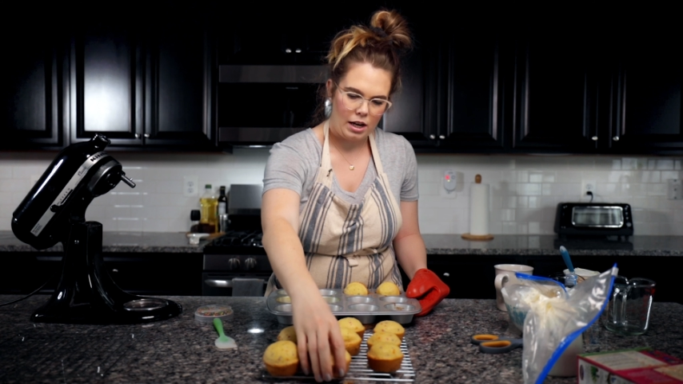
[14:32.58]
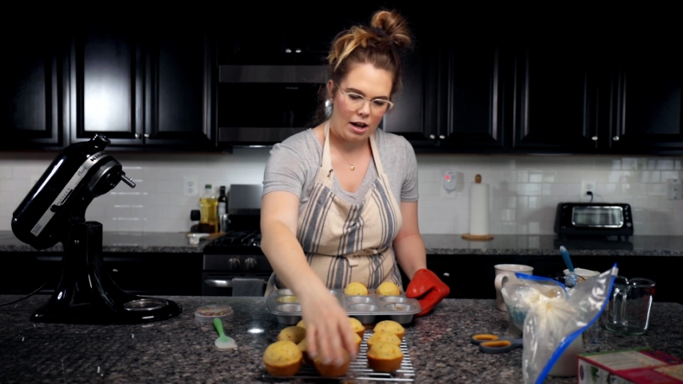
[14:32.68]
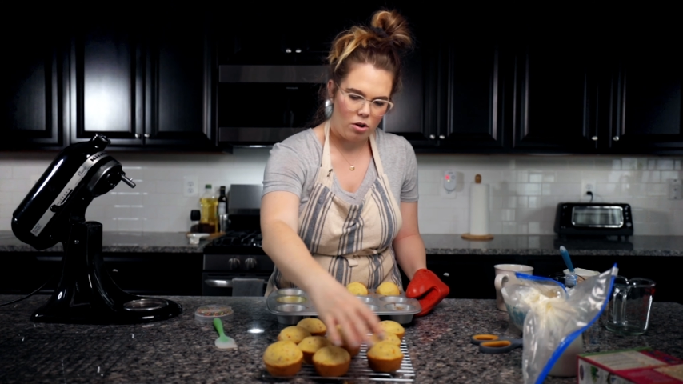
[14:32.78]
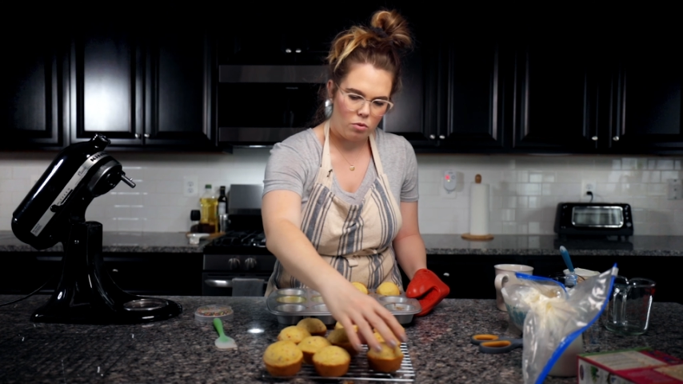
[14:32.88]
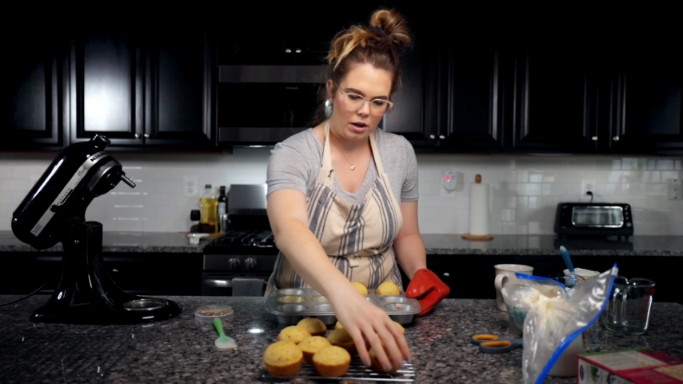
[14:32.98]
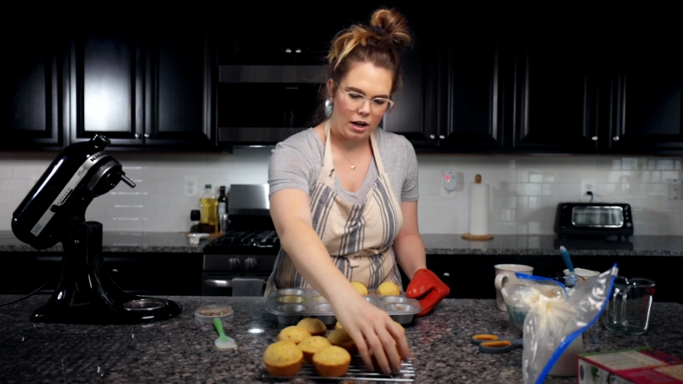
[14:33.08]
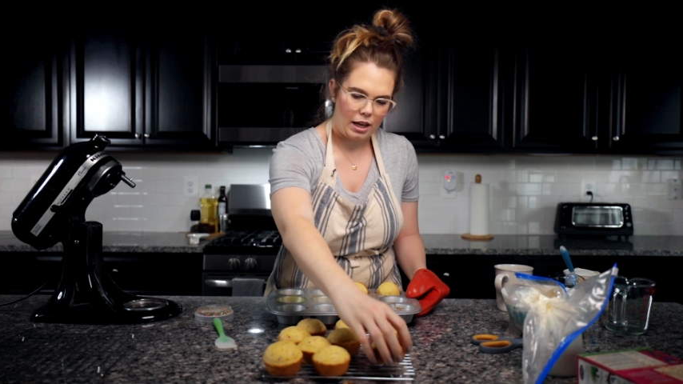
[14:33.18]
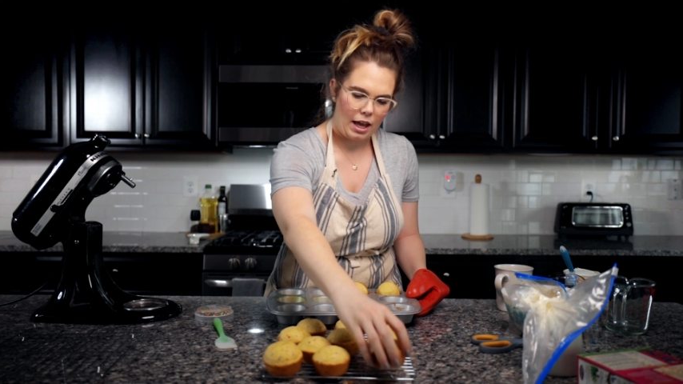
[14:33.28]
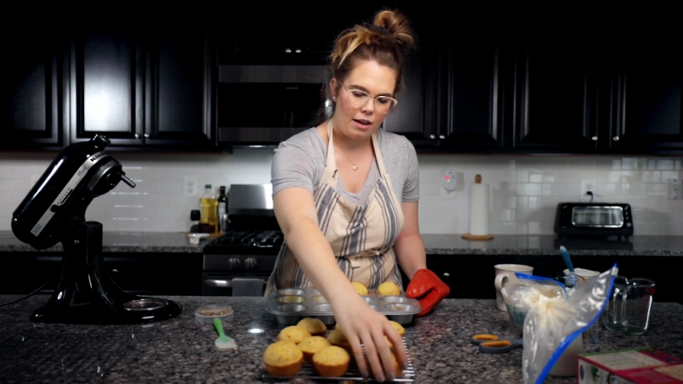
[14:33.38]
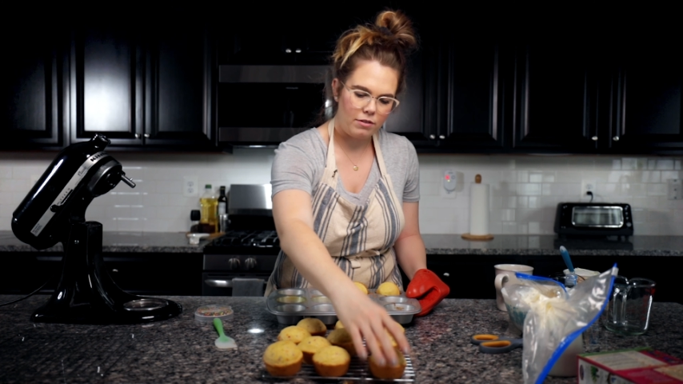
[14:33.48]
Now, what I
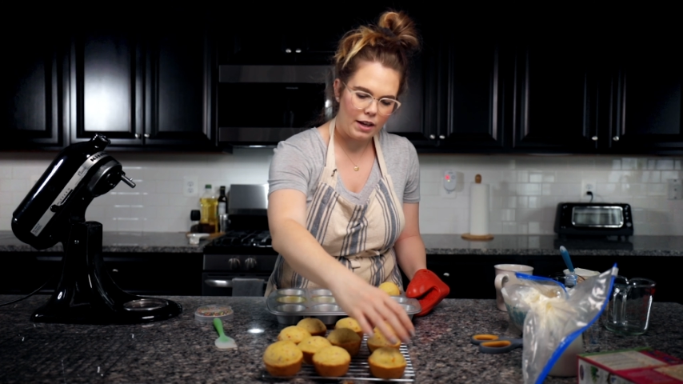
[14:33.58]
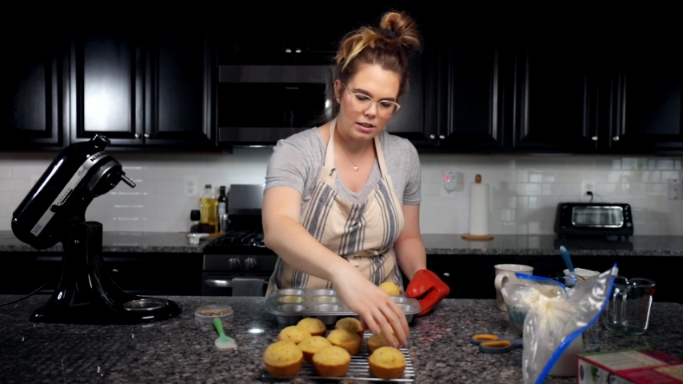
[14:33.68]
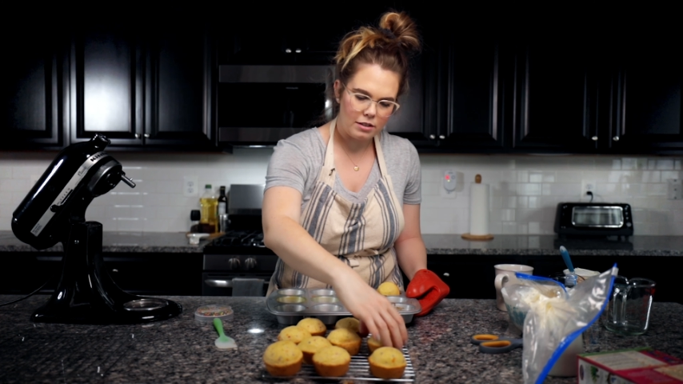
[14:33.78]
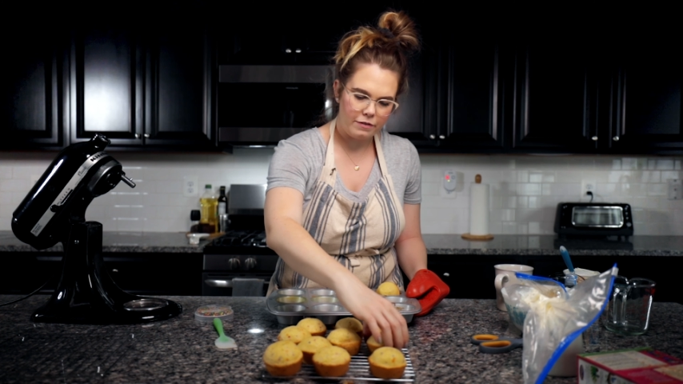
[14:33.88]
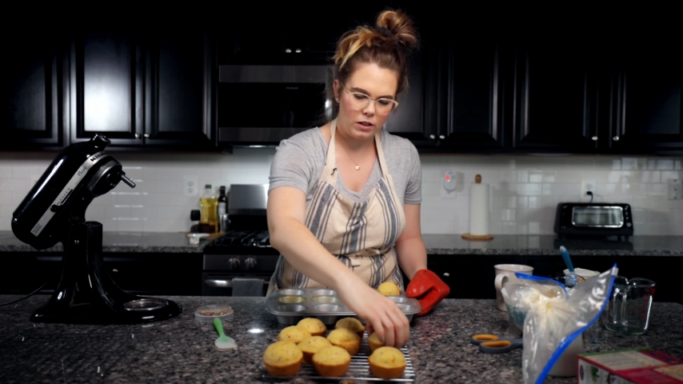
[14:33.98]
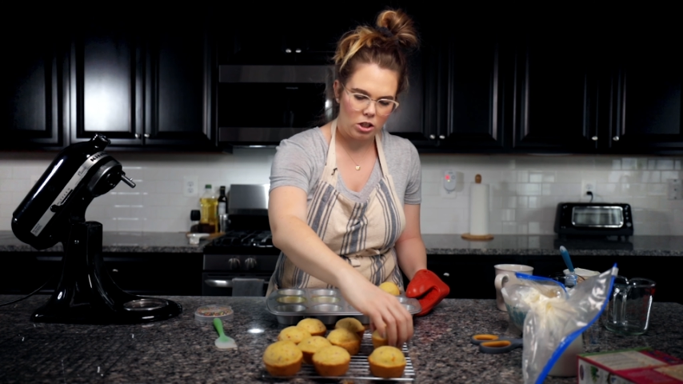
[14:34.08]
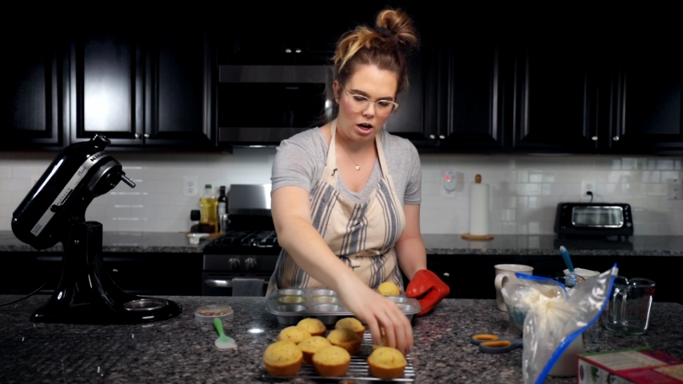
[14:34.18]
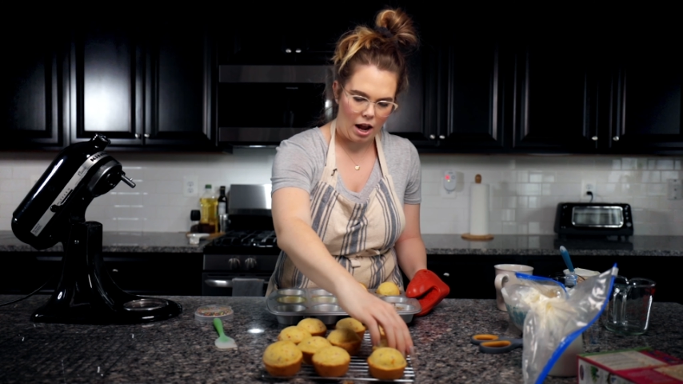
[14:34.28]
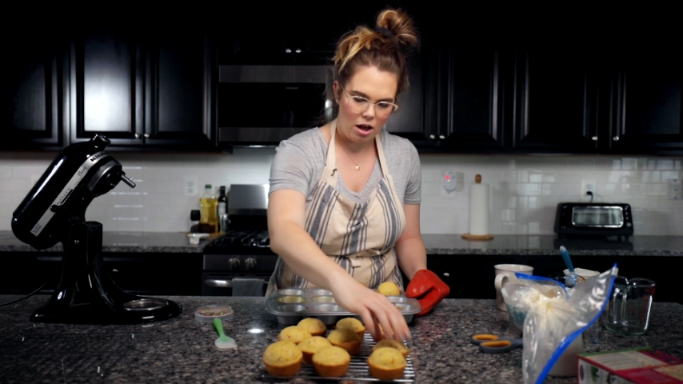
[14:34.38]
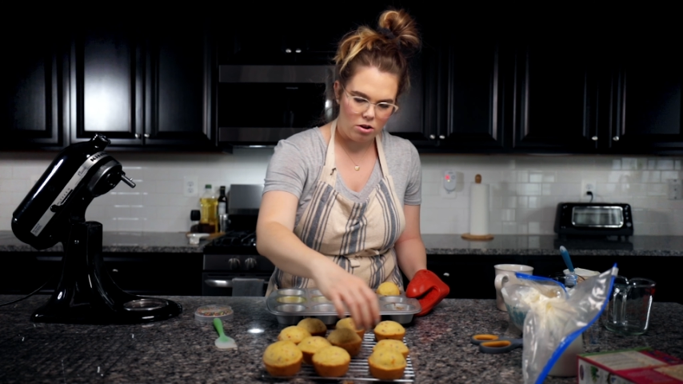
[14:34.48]
have yet to
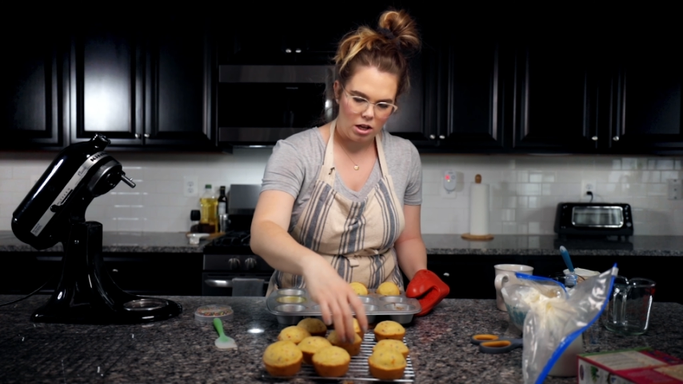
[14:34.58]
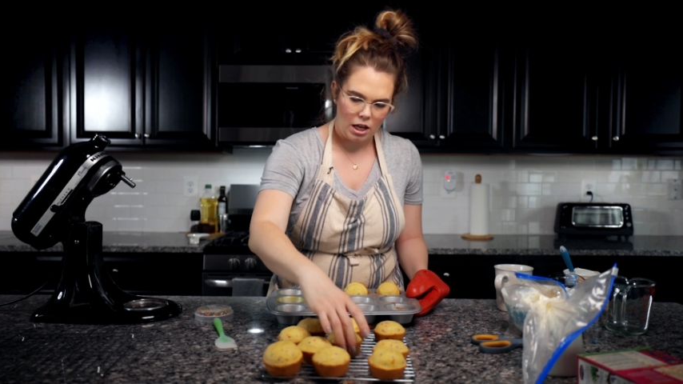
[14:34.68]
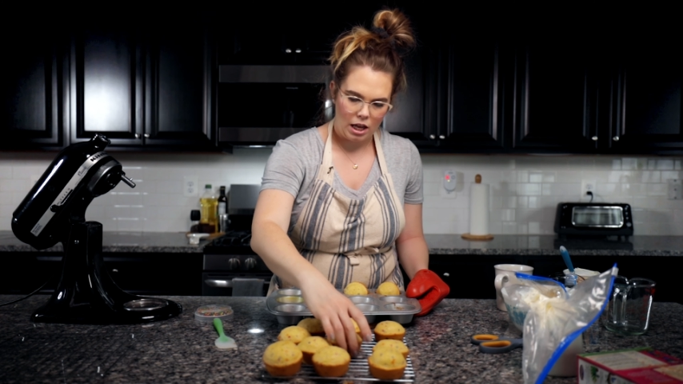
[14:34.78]
figure out